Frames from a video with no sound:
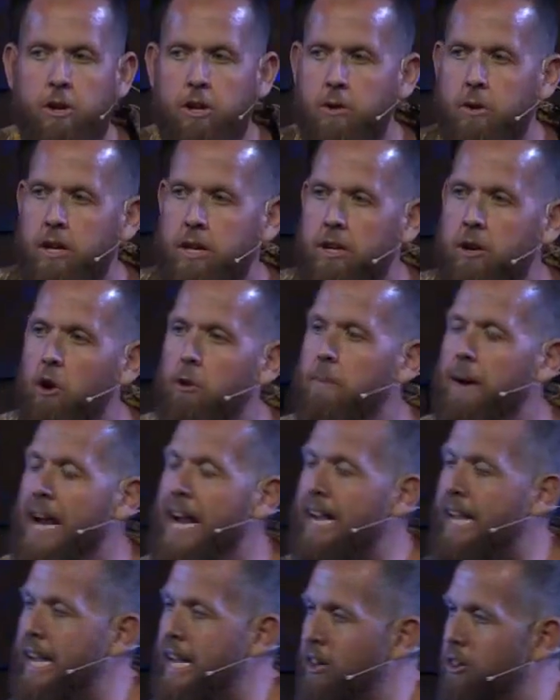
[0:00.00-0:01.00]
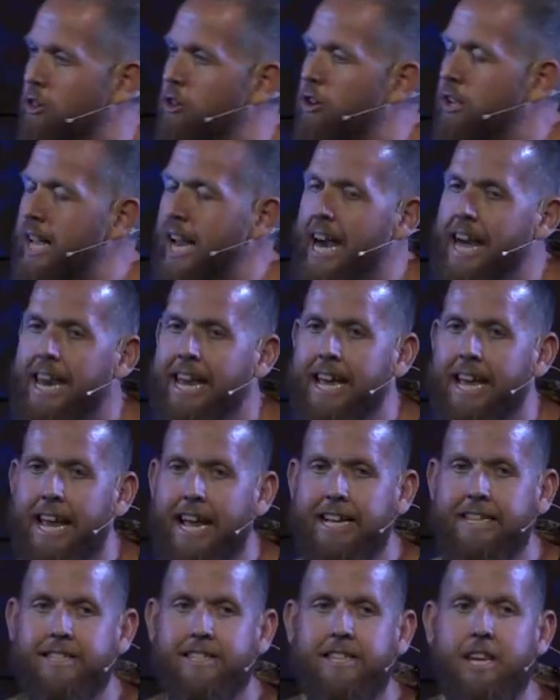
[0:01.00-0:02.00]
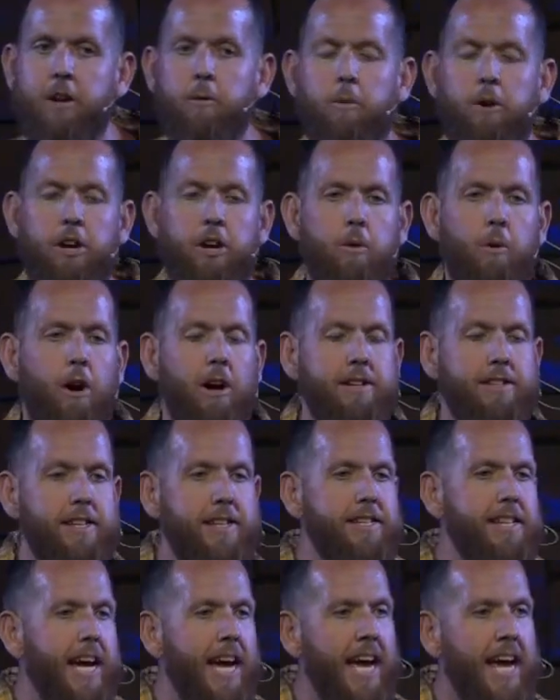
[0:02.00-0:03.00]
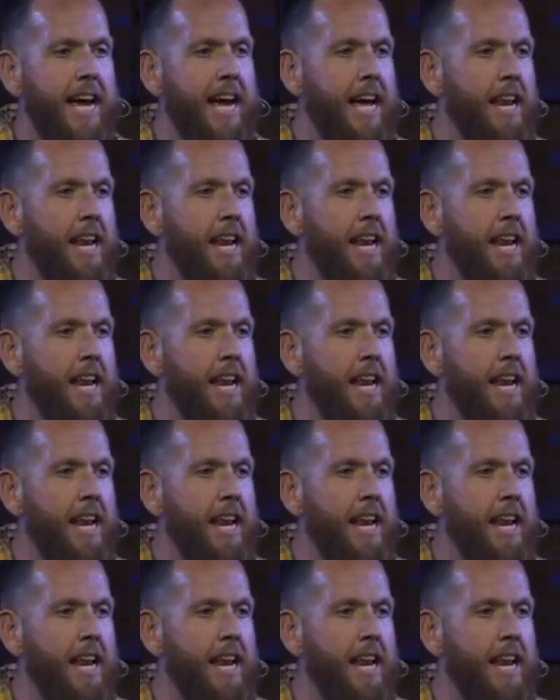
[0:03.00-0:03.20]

you can go back and look at it and see where you are today.